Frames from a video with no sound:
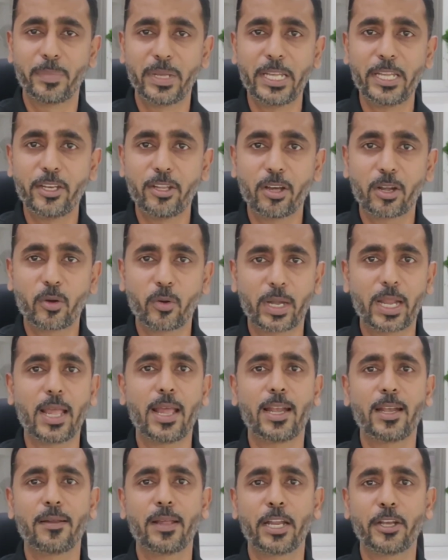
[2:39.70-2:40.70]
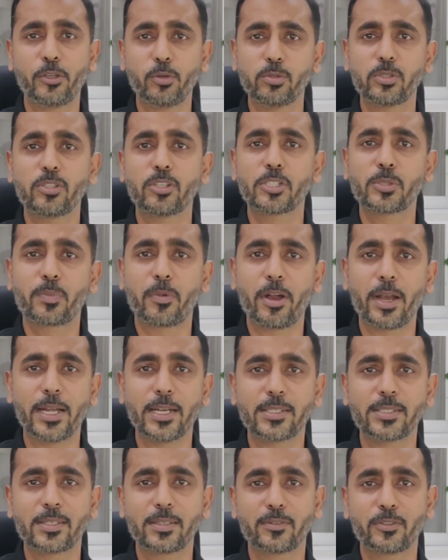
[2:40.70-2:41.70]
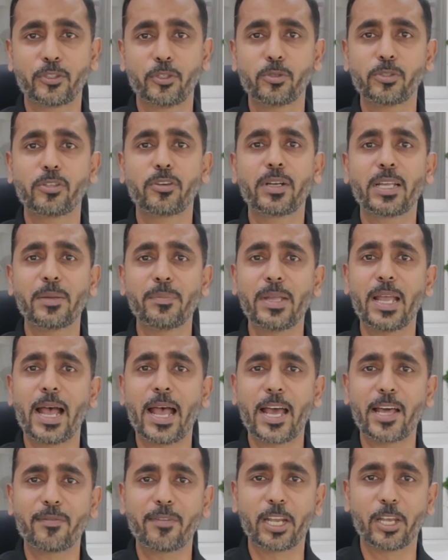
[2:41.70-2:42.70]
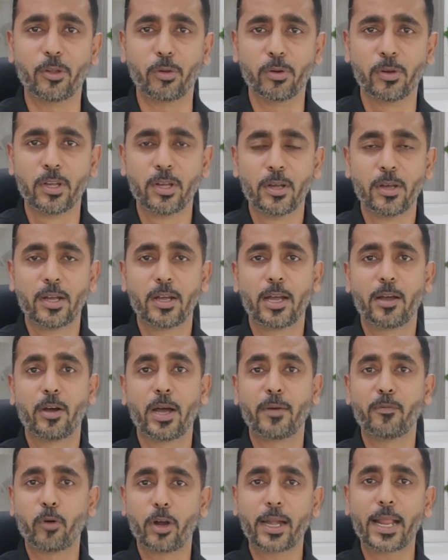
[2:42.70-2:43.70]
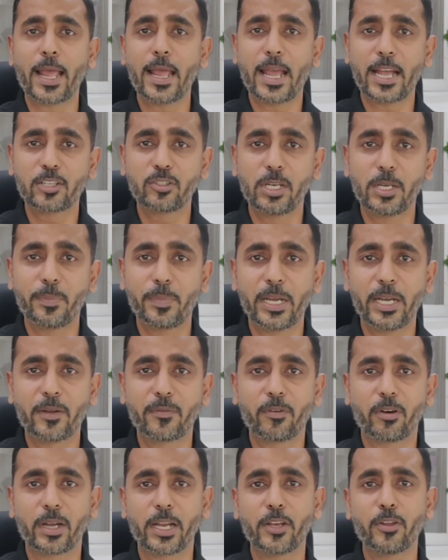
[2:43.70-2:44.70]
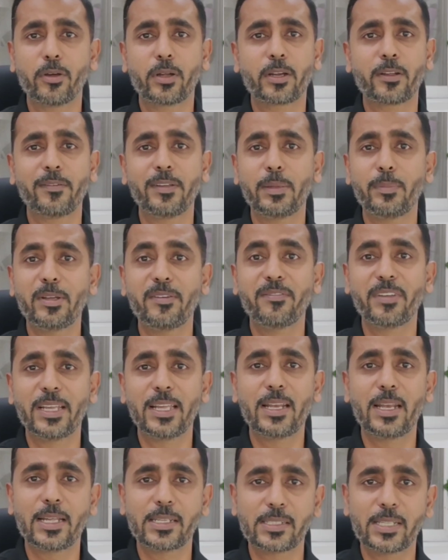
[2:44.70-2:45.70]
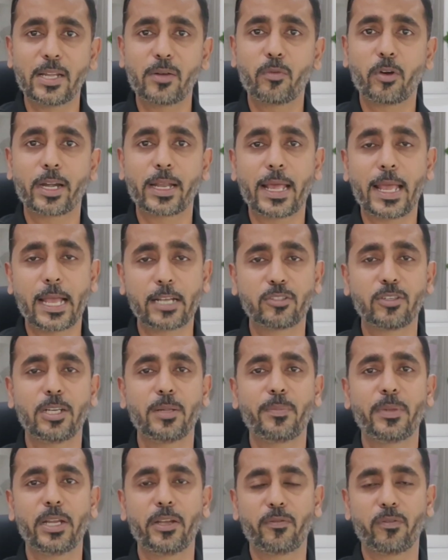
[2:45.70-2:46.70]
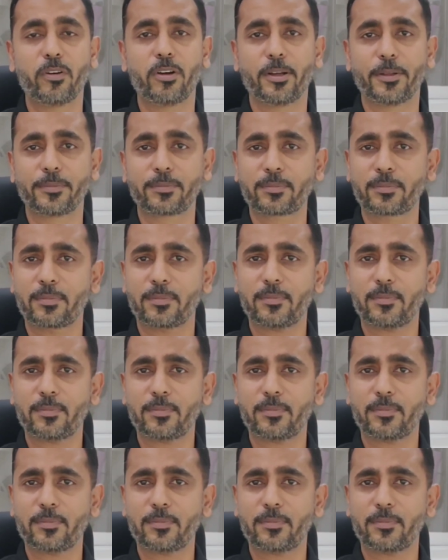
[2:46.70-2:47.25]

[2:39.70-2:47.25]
be in your hotel and use those points. You should give me a higher value, what I actually paid for, and you are giving me way less than what I actually paid for.